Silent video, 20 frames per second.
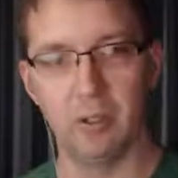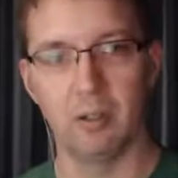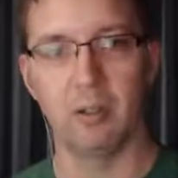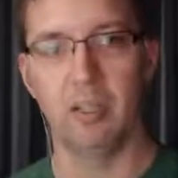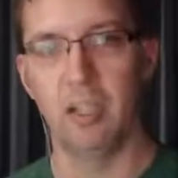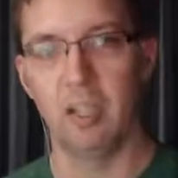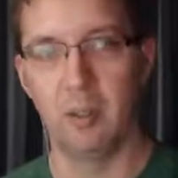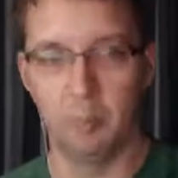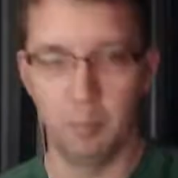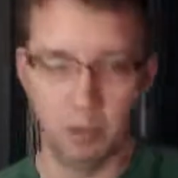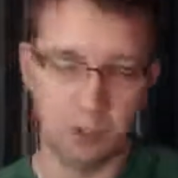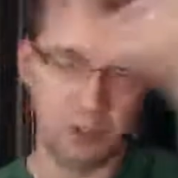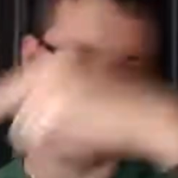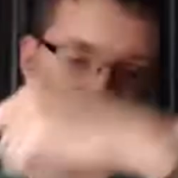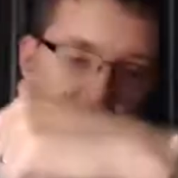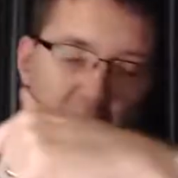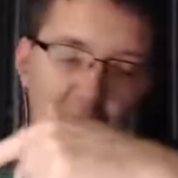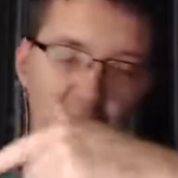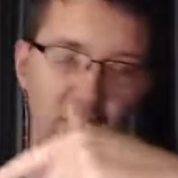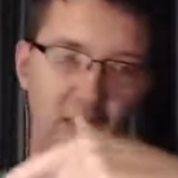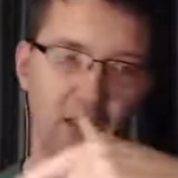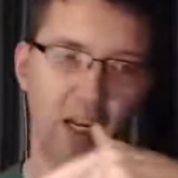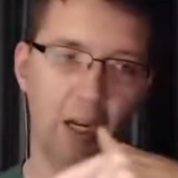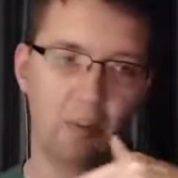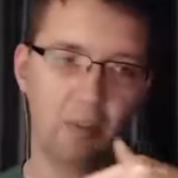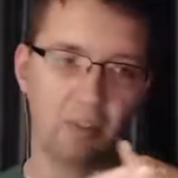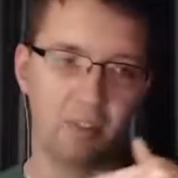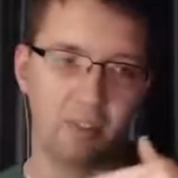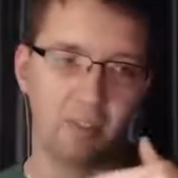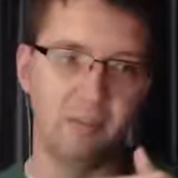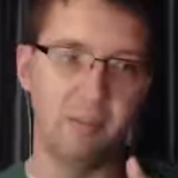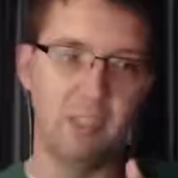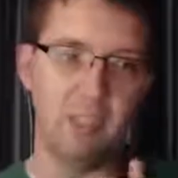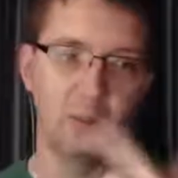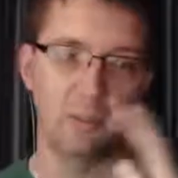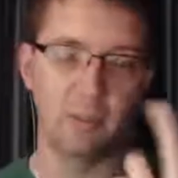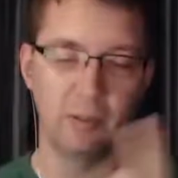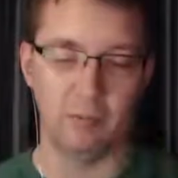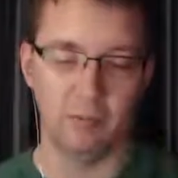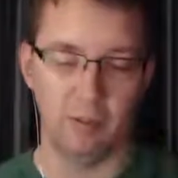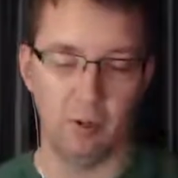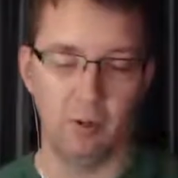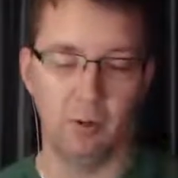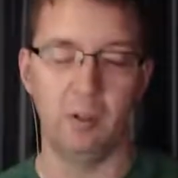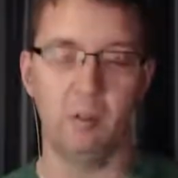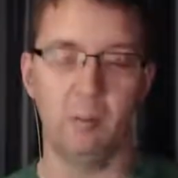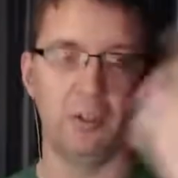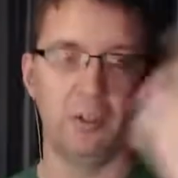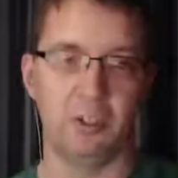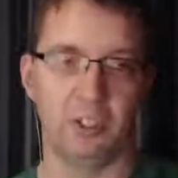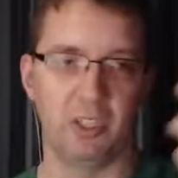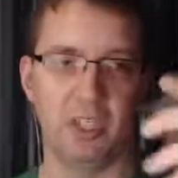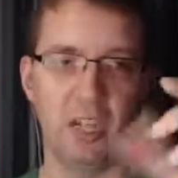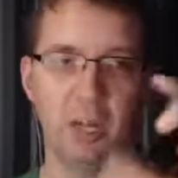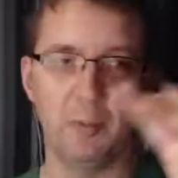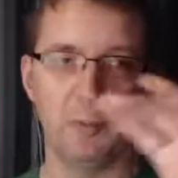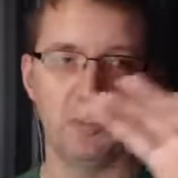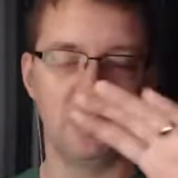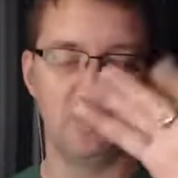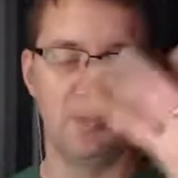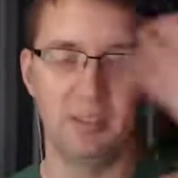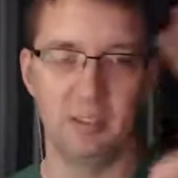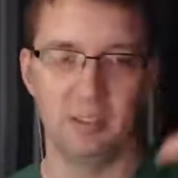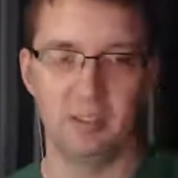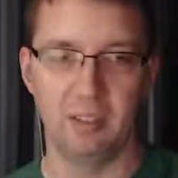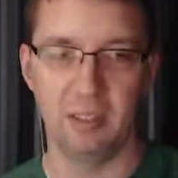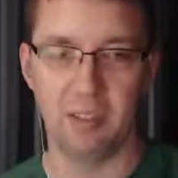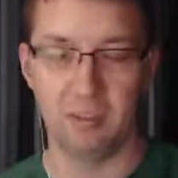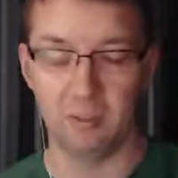and then pushing it to the Apple TV, or my phone and pushing it to Apple TV.